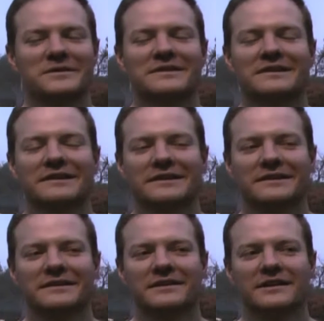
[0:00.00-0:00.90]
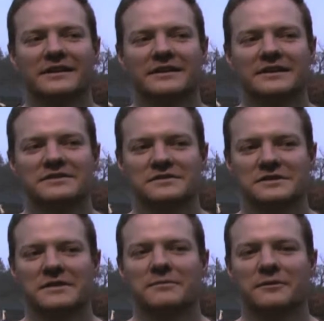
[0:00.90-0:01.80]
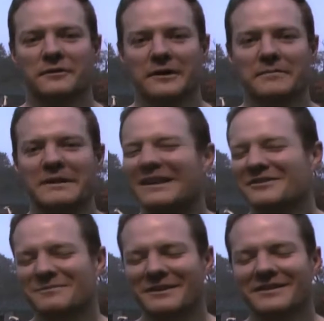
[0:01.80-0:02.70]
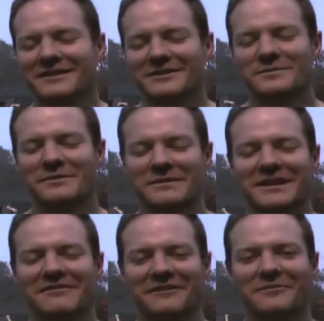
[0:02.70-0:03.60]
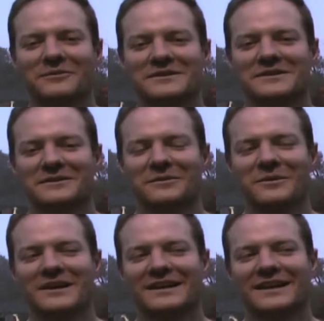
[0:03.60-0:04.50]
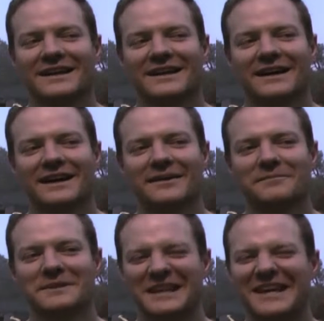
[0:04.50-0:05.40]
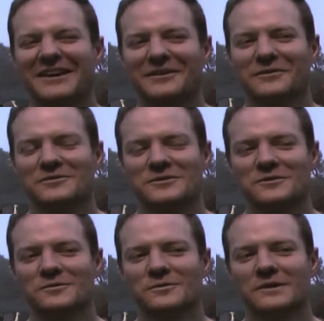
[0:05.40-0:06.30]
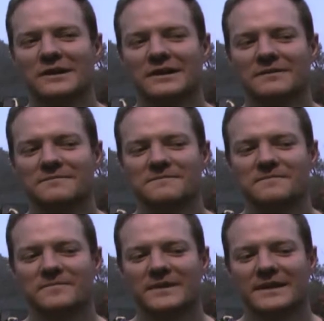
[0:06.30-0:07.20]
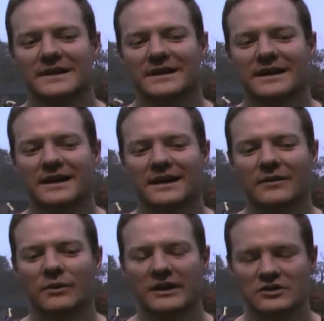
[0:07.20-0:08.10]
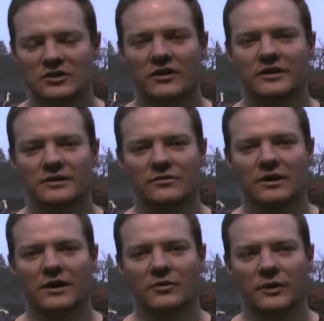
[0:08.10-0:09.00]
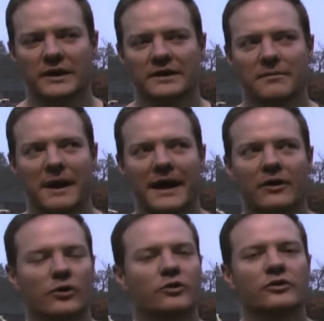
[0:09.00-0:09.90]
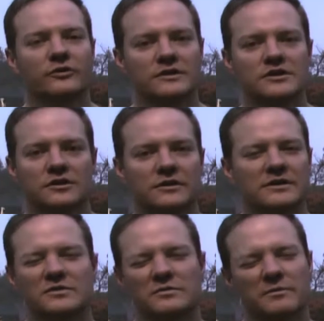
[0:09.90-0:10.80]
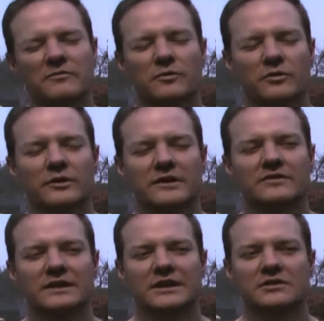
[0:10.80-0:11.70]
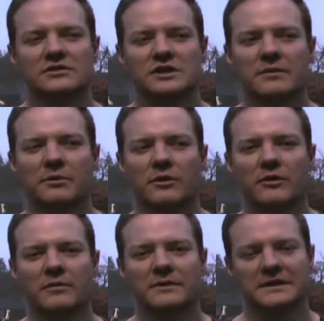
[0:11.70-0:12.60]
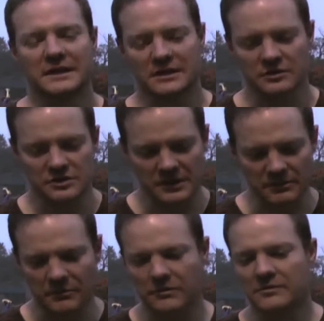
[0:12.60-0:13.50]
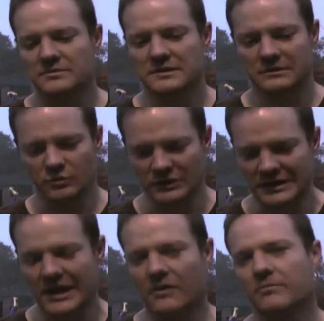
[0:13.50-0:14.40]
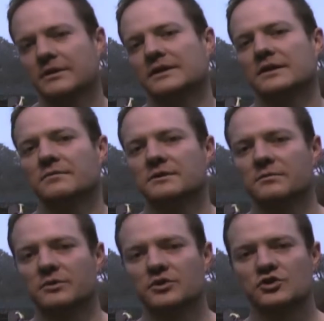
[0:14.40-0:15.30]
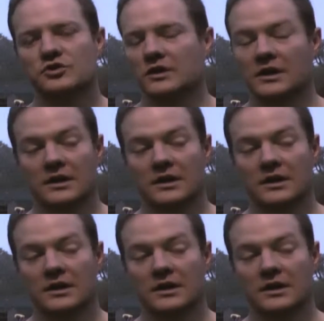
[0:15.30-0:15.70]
with uh, a Get You in Shape program, and there's been there's been many fun ones along the way. Um, key on those two. Um, when I started uh, running the mile earlier this year, and this was before even the Get You in Shape program, but the Get You in Shape programs really helped me to, to push